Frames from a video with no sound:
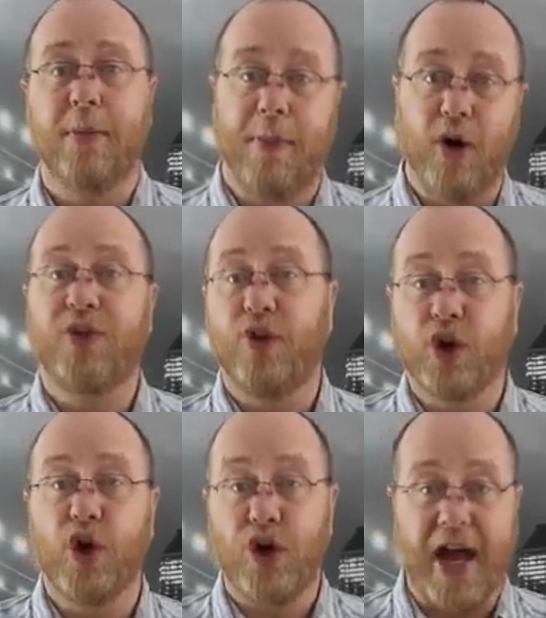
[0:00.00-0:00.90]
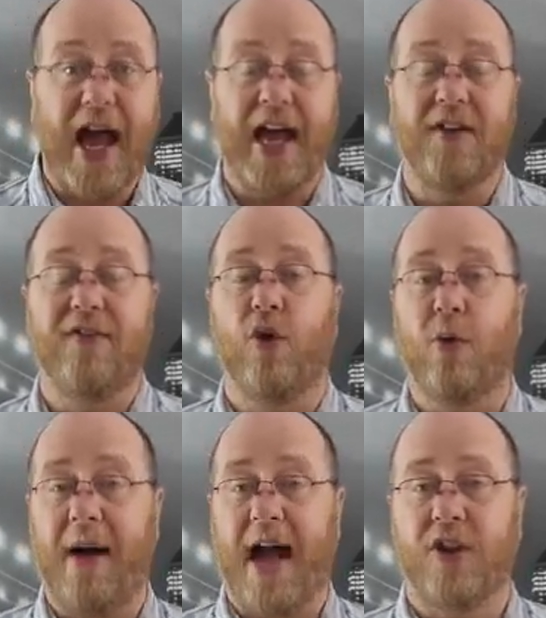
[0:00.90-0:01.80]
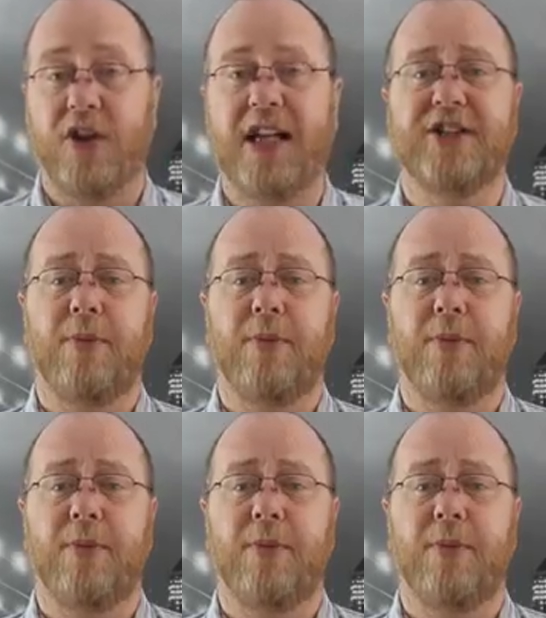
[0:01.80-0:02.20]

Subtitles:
both for good and for bad things.